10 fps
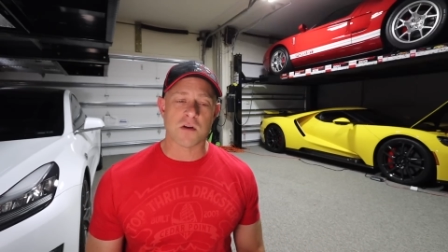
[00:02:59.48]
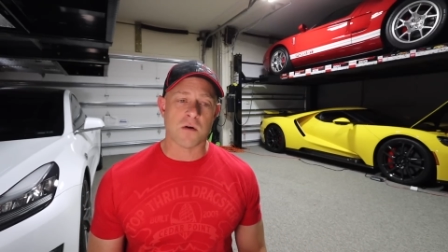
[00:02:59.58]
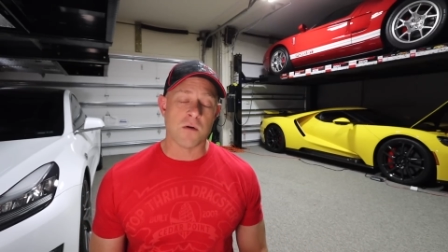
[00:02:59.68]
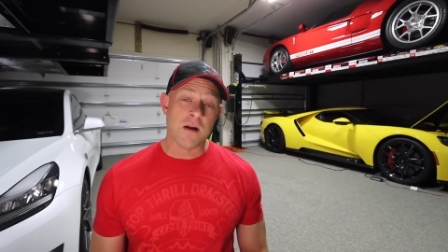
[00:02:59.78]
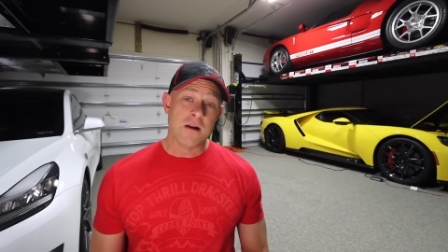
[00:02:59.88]

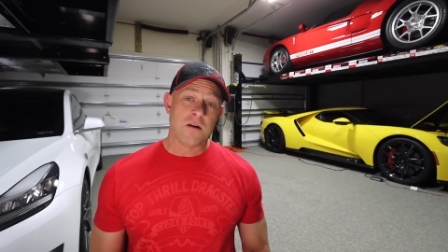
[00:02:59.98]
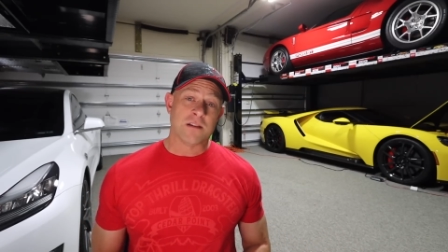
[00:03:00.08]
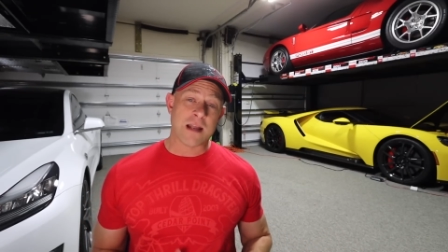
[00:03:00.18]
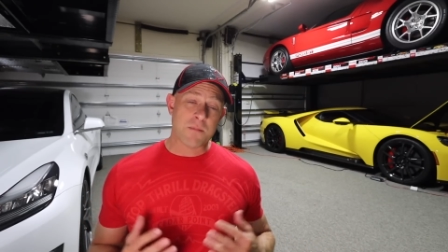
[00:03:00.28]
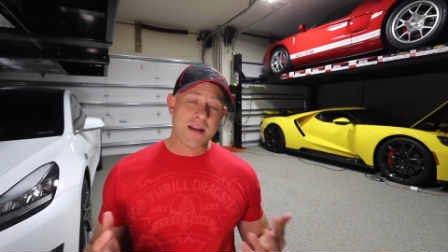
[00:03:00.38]
So
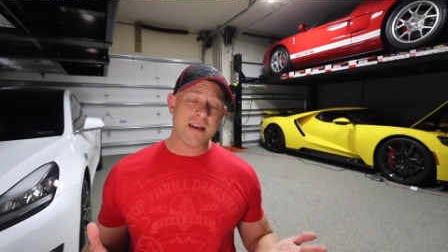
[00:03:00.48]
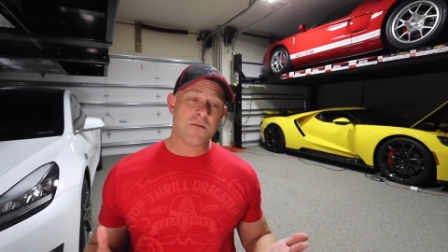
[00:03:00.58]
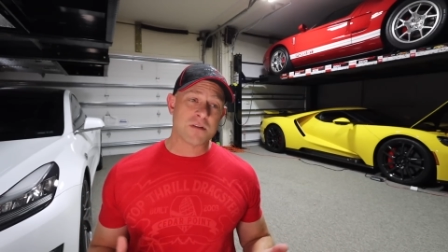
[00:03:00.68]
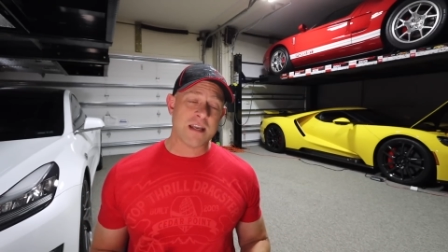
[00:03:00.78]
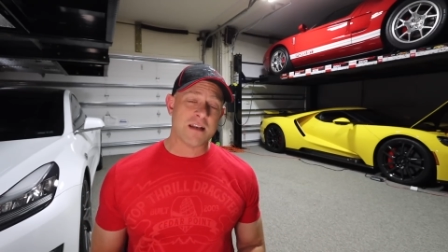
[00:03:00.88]

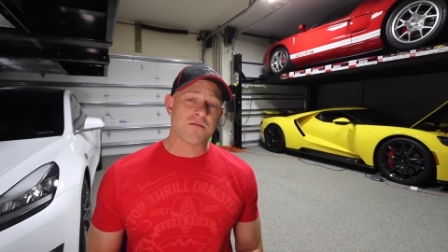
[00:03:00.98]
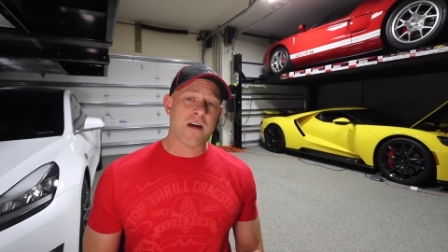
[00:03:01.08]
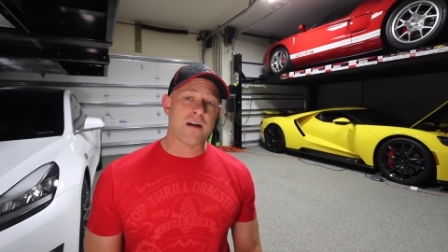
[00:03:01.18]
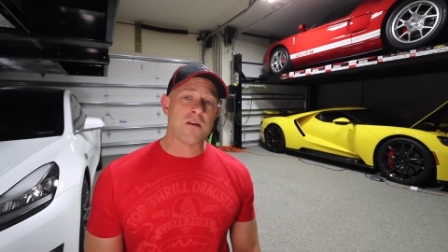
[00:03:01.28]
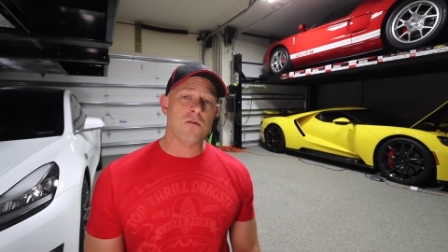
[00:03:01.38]
Lamborghini retained its
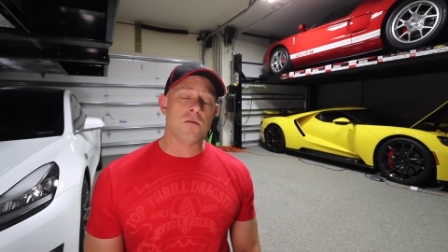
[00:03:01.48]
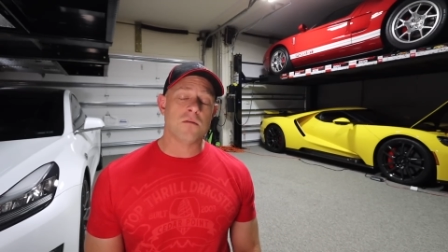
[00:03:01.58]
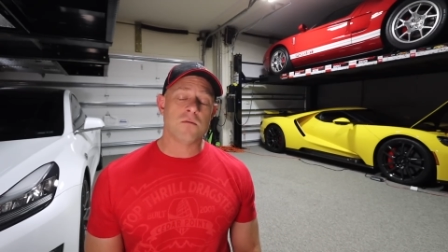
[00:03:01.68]
value